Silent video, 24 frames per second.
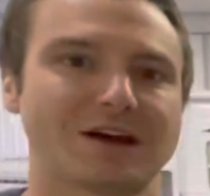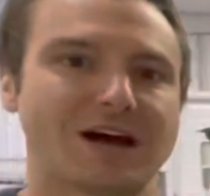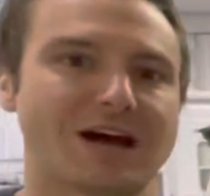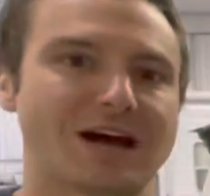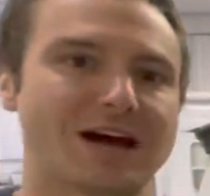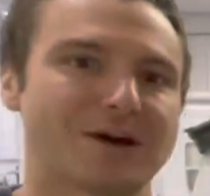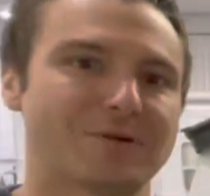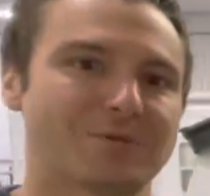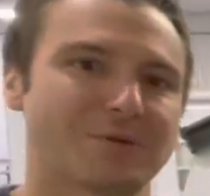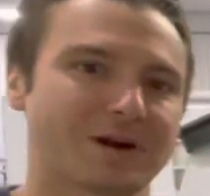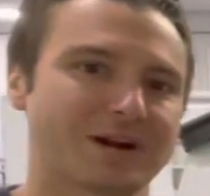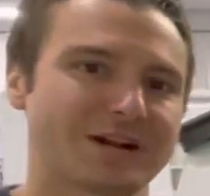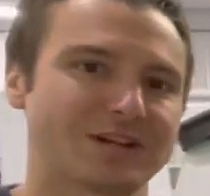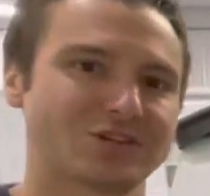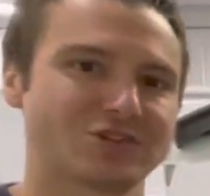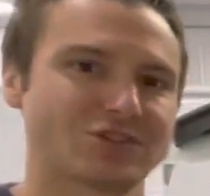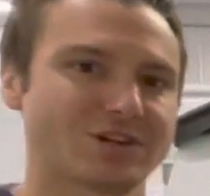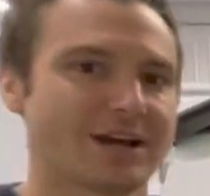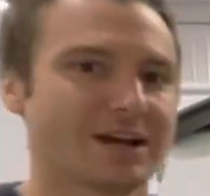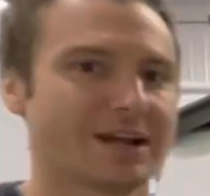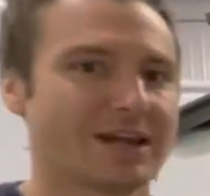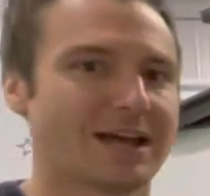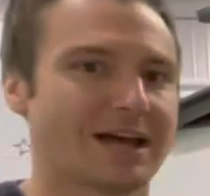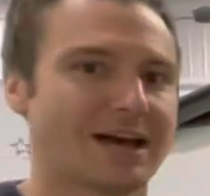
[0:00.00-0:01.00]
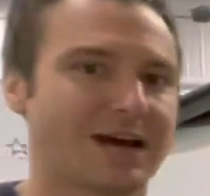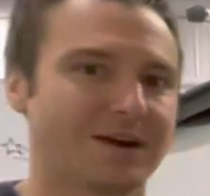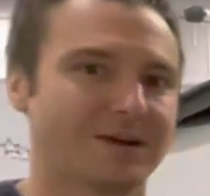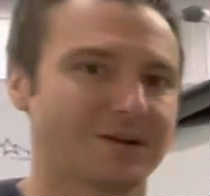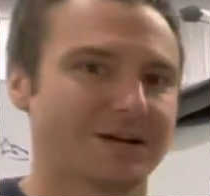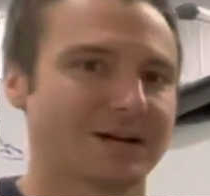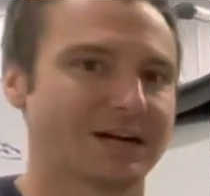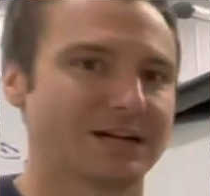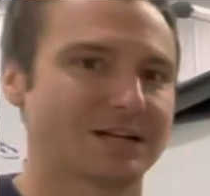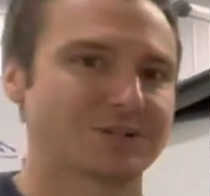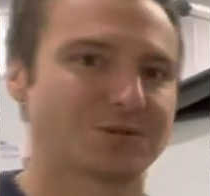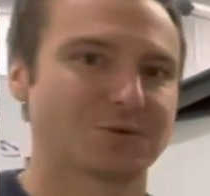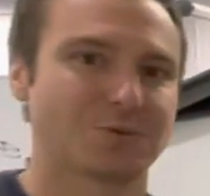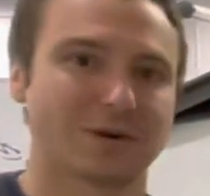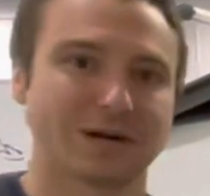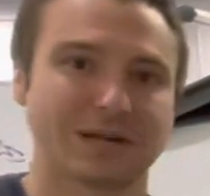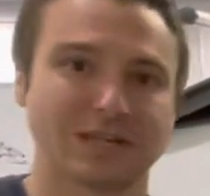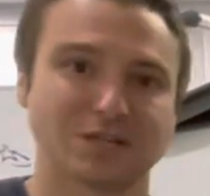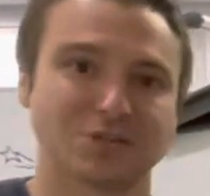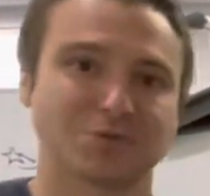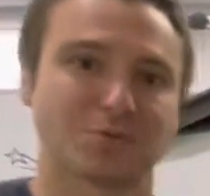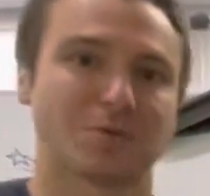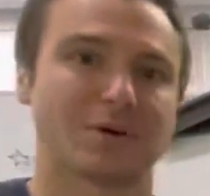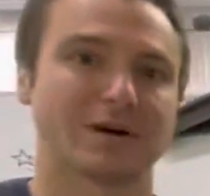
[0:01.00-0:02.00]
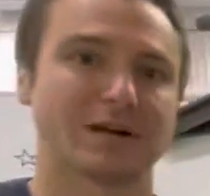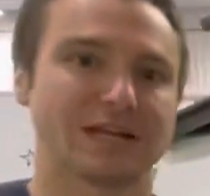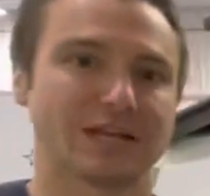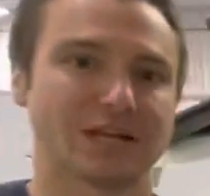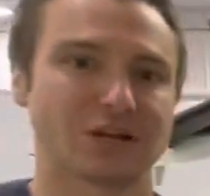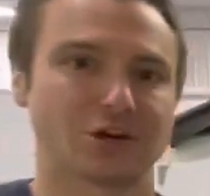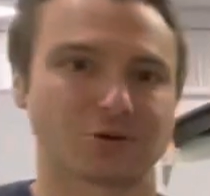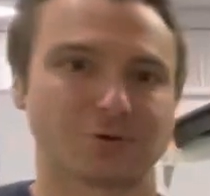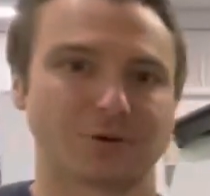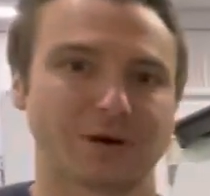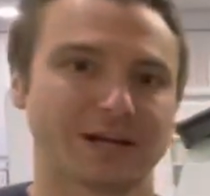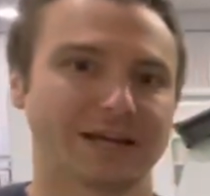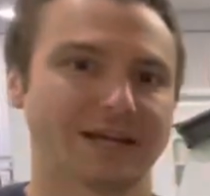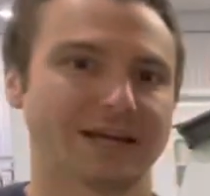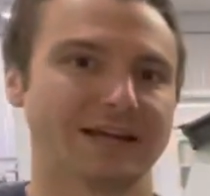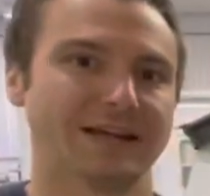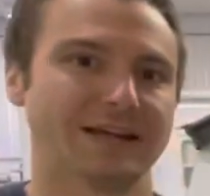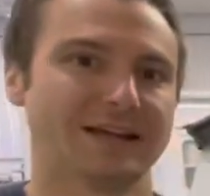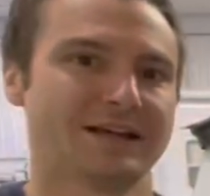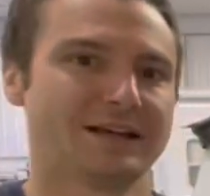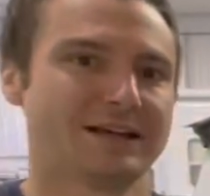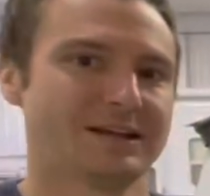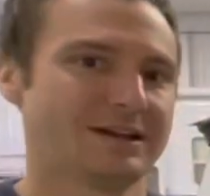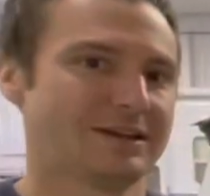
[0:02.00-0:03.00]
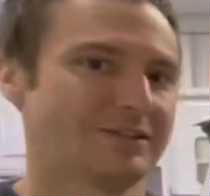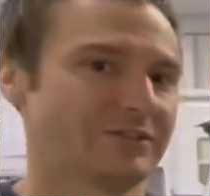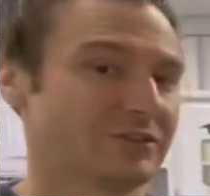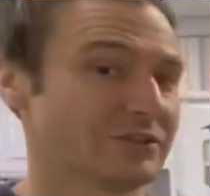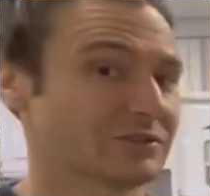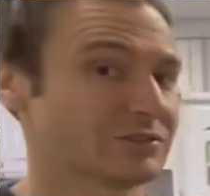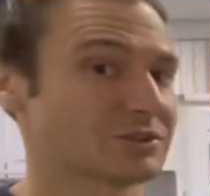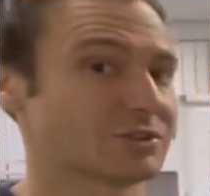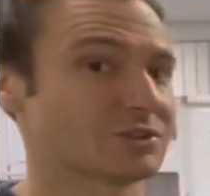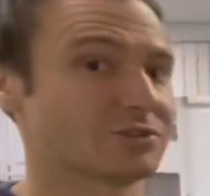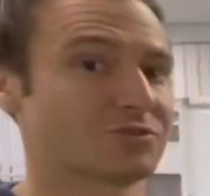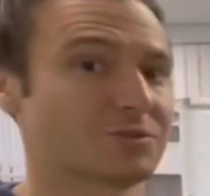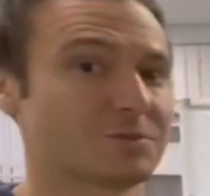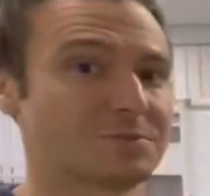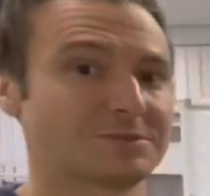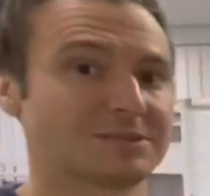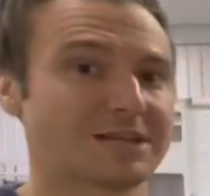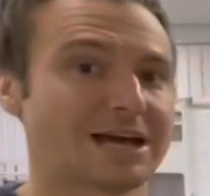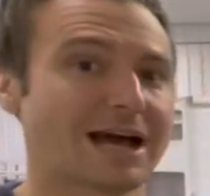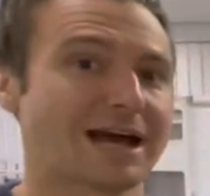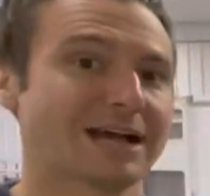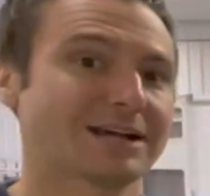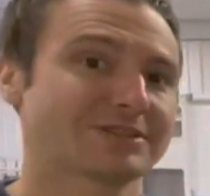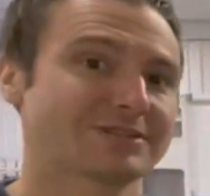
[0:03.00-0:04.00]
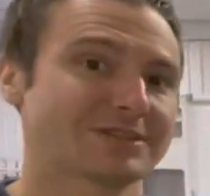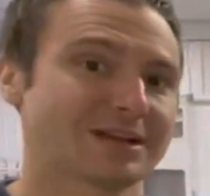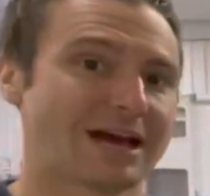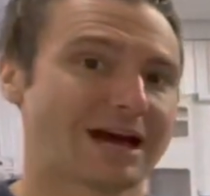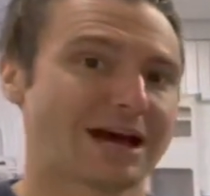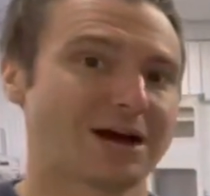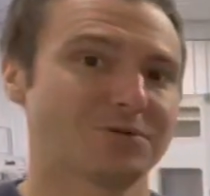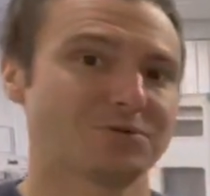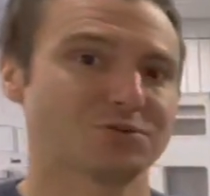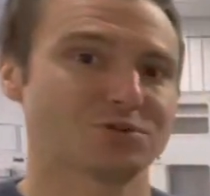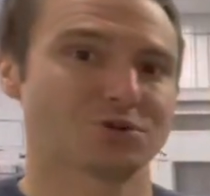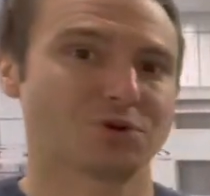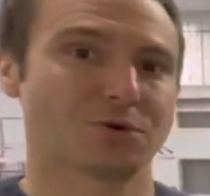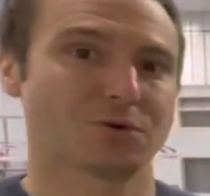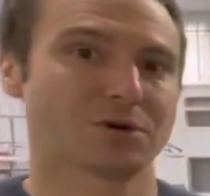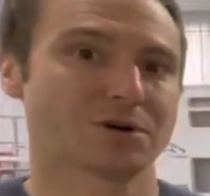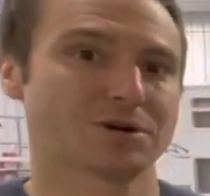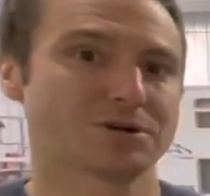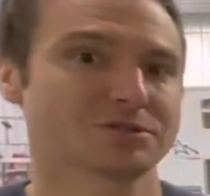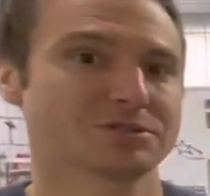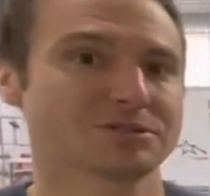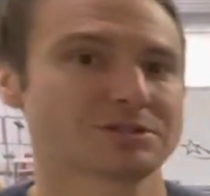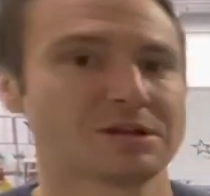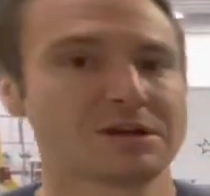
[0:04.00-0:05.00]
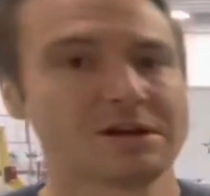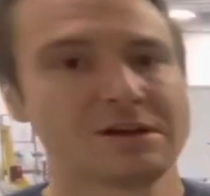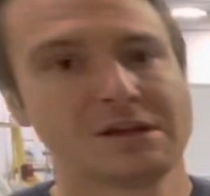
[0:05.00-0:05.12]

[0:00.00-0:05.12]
Uh, we're gonna check out a 2020 Cricket. This is from Taxa Outdoors.